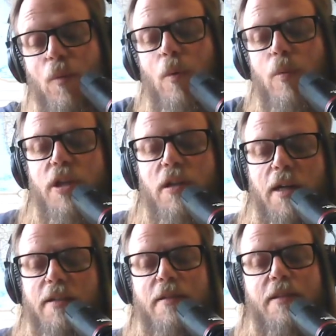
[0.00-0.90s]
What would you
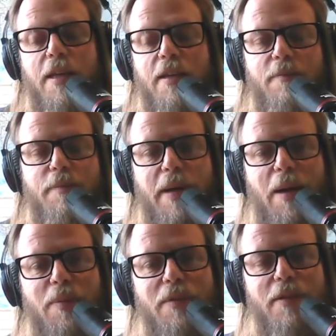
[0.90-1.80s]
like to see
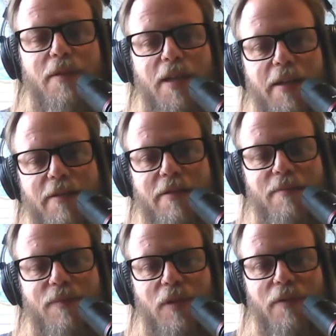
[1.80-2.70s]
happen in the next
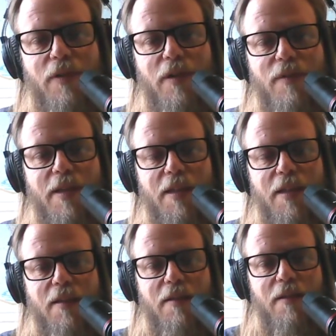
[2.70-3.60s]
kind of 5 to 10
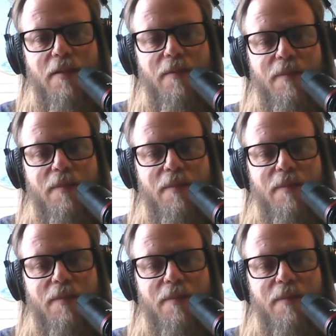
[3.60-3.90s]
years?